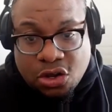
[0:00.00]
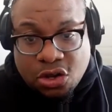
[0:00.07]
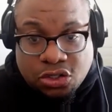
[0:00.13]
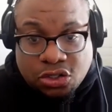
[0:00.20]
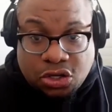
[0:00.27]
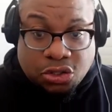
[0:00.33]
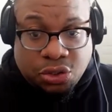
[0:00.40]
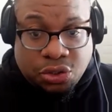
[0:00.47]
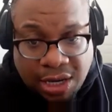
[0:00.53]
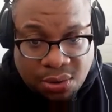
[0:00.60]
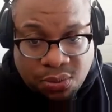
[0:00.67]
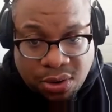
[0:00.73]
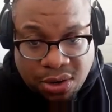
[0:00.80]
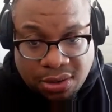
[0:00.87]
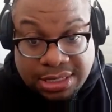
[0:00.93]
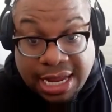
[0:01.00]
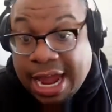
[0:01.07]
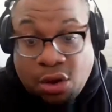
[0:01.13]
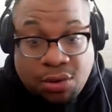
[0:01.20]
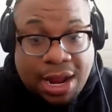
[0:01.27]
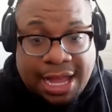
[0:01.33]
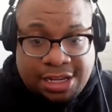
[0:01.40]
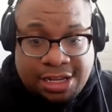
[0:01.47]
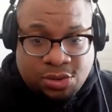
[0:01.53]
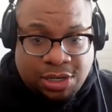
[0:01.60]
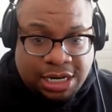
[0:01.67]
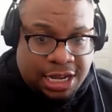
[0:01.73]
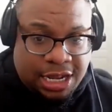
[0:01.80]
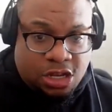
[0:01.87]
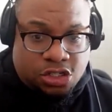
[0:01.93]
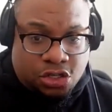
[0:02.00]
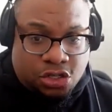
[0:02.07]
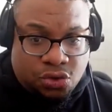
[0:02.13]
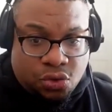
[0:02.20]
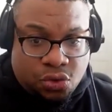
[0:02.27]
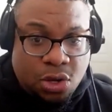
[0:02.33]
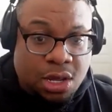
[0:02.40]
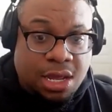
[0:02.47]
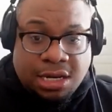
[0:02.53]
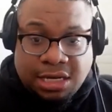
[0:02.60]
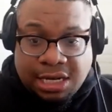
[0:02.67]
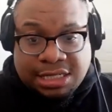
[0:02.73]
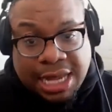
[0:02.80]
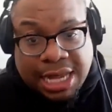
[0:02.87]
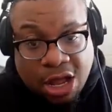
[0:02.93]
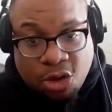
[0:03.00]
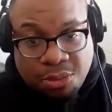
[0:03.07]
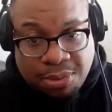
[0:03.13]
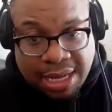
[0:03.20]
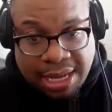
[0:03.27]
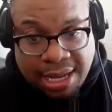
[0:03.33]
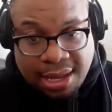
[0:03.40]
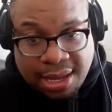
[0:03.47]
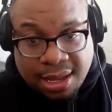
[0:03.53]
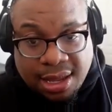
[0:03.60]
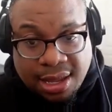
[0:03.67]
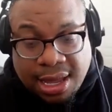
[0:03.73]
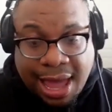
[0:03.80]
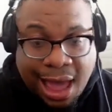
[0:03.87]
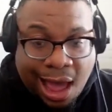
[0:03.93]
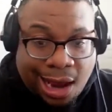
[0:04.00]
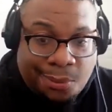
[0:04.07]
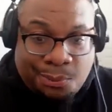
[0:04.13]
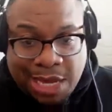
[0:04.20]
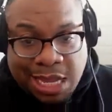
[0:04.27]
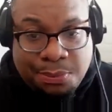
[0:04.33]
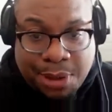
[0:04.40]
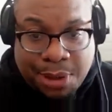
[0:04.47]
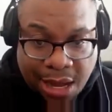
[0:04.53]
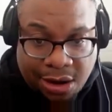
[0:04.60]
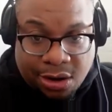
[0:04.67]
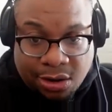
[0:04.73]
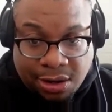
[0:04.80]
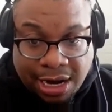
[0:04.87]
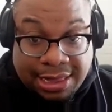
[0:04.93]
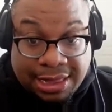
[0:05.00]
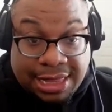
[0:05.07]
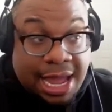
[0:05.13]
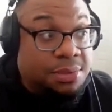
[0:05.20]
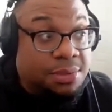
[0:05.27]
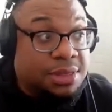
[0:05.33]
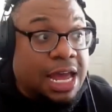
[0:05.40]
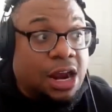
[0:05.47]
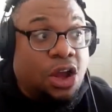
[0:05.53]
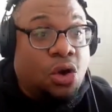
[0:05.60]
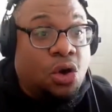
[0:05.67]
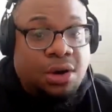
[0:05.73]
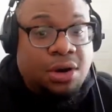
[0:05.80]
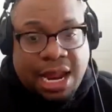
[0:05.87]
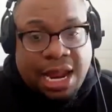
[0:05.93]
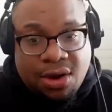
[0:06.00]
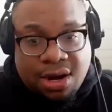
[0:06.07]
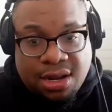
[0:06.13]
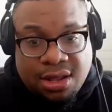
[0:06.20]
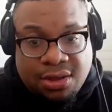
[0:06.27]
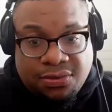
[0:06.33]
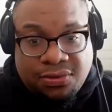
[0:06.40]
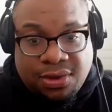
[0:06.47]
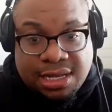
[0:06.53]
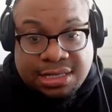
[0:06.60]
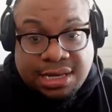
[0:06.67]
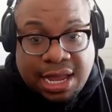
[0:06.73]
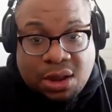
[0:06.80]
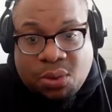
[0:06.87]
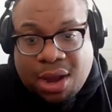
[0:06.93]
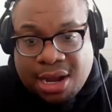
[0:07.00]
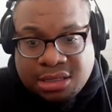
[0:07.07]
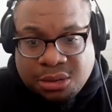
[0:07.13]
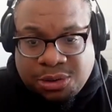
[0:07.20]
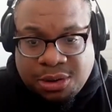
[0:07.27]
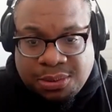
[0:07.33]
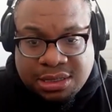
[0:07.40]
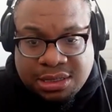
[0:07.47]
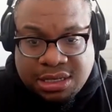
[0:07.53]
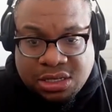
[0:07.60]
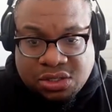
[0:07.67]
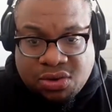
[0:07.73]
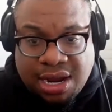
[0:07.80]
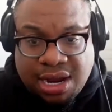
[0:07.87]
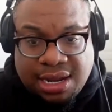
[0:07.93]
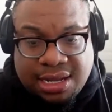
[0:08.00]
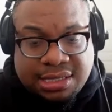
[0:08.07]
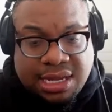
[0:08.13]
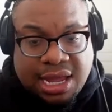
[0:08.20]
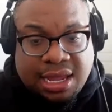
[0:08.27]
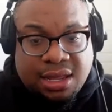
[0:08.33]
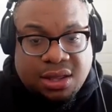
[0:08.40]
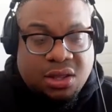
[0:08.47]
social networks. I don't actually need you to tell me how to be better. Like that, that whole narrative is like white yeah. supremacist, right? It's like,